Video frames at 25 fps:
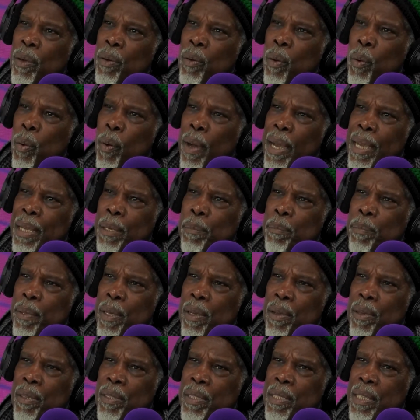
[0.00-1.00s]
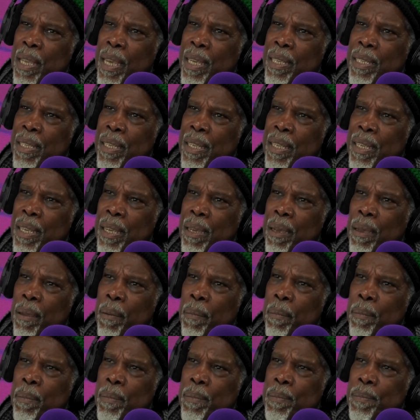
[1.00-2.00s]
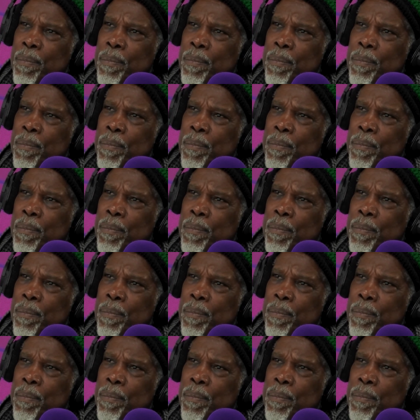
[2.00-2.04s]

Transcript: quite, because I did. Oh,